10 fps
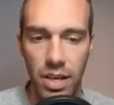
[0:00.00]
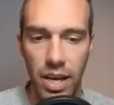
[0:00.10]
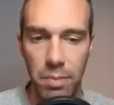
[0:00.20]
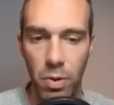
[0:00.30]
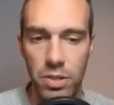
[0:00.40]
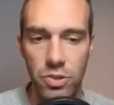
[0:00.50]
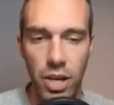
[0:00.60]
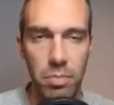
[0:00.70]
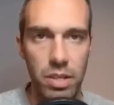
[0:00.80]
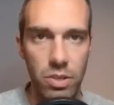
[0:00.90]
and poison
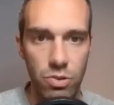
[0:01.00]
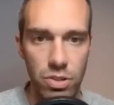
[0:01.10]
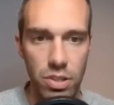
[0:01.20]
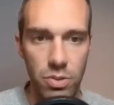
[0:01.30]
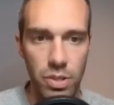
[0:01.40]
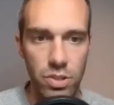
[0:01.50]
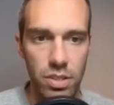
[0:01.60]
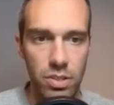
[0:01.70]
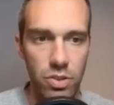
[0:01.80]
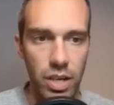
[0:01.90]
jab in neutral situations
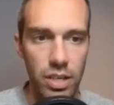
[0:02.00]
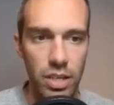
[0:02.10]
is great.